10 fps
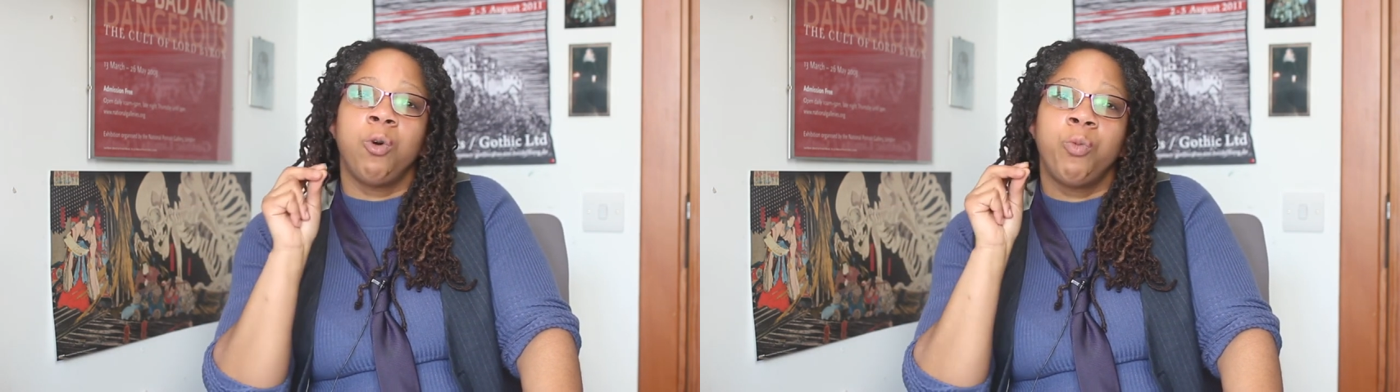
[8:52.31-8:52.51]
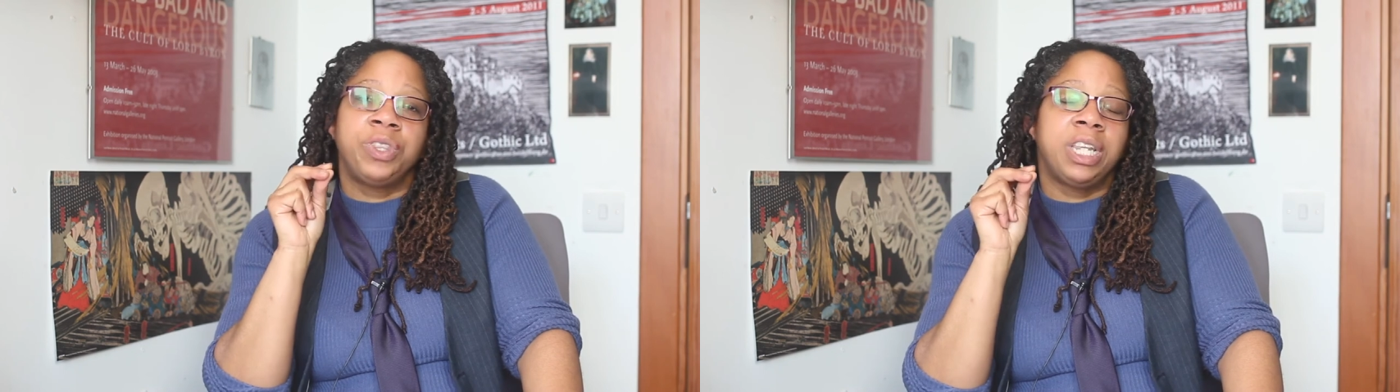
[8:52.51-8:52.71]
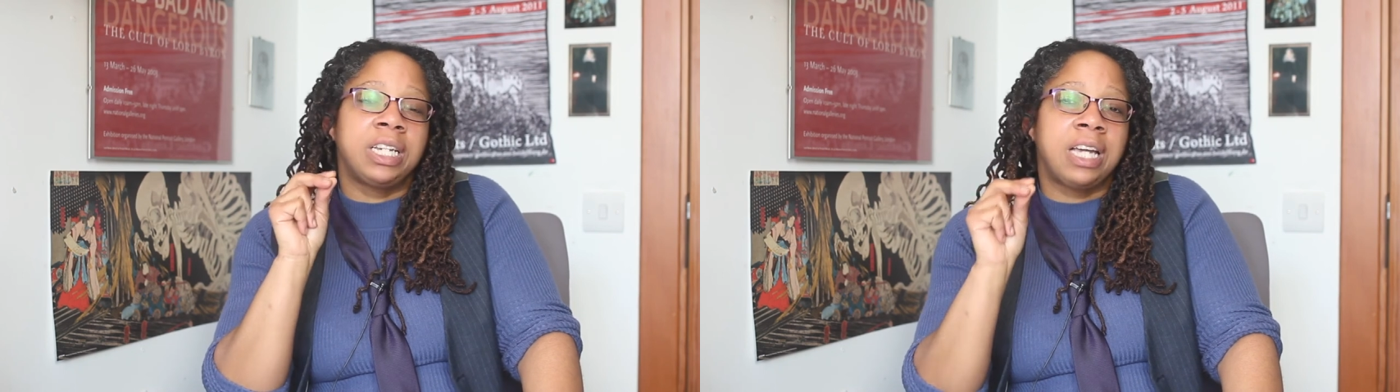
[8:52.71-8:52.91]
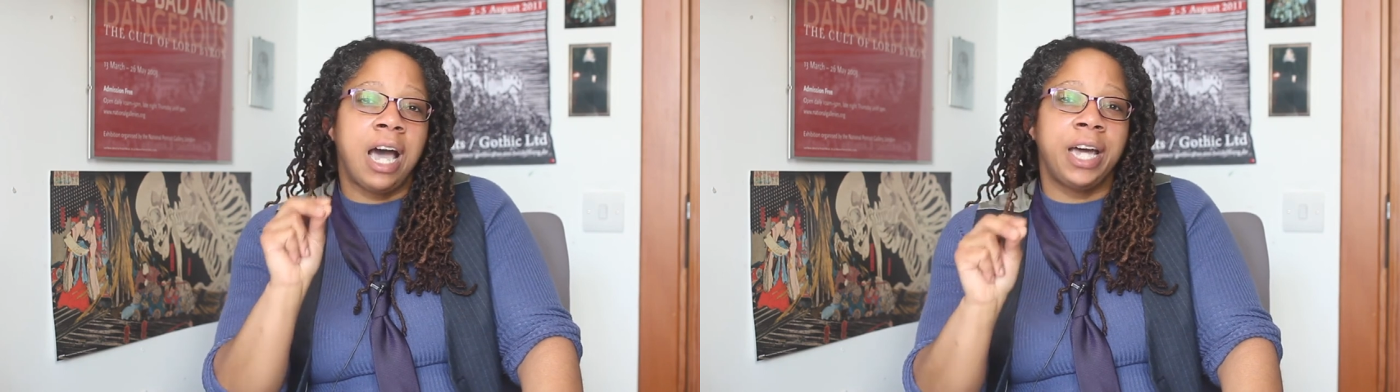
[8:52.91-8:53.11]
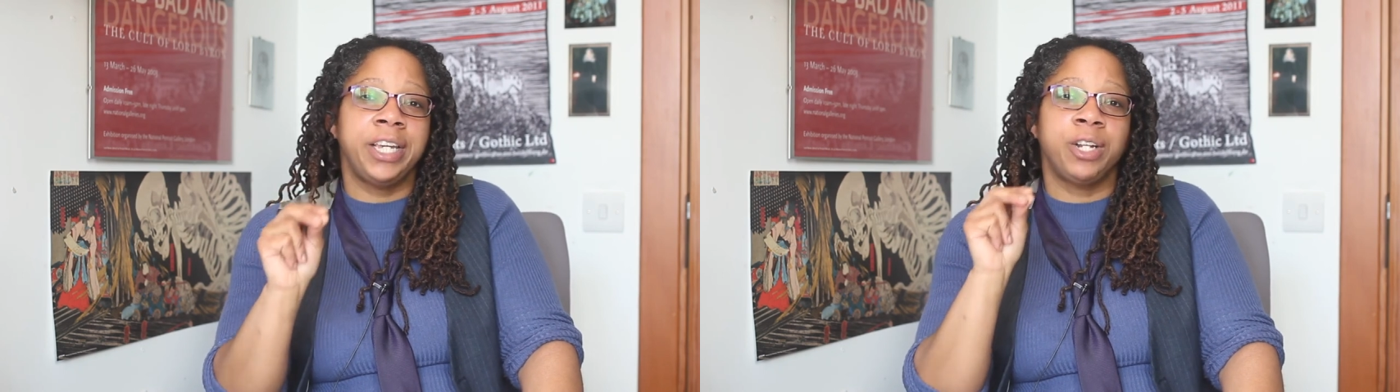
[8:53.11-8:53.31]
with the
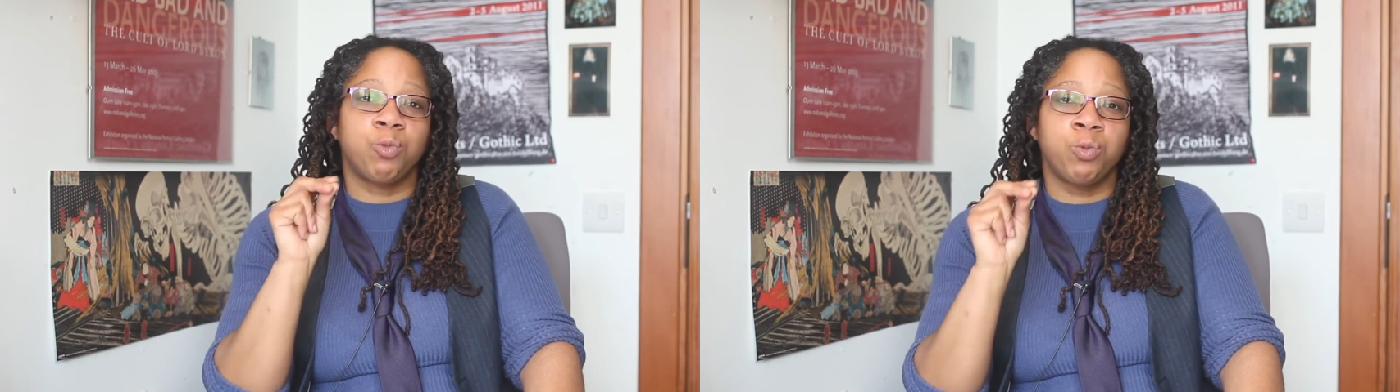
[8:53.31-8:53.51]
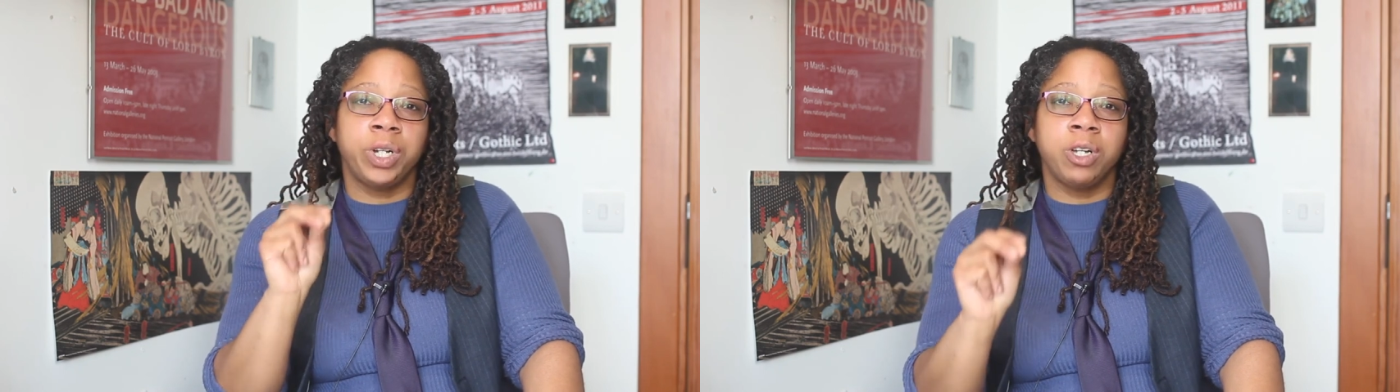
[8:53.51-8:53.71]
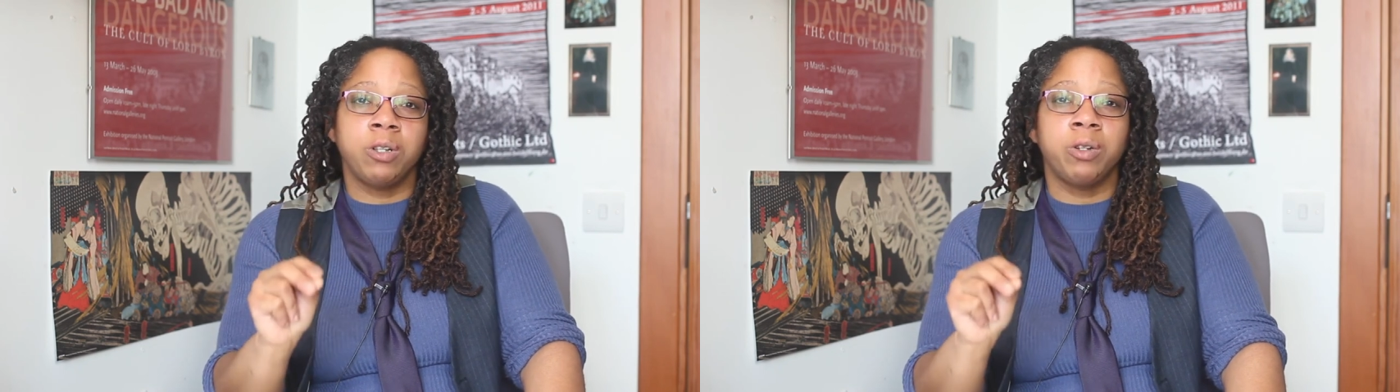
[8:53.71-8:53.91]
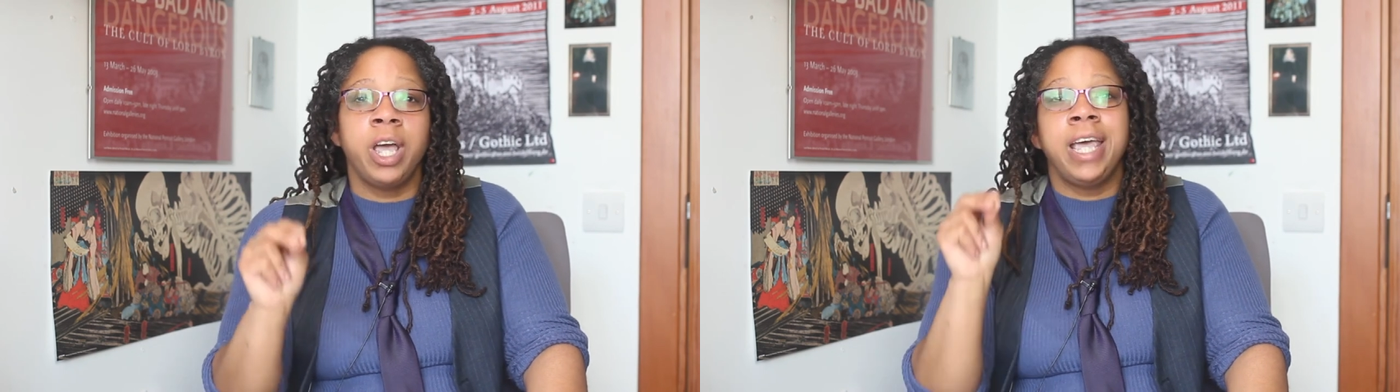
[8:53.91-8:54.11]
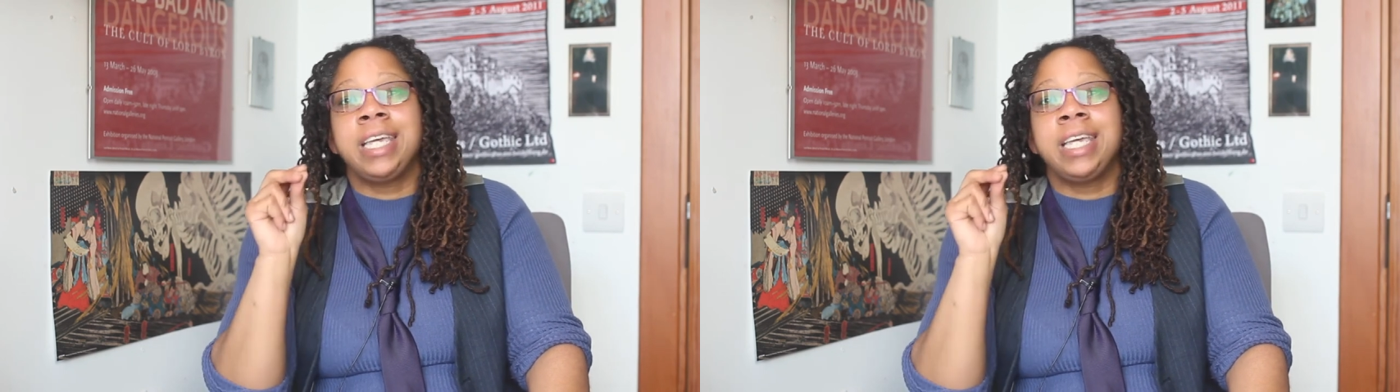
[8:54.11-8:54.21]
Lacanian real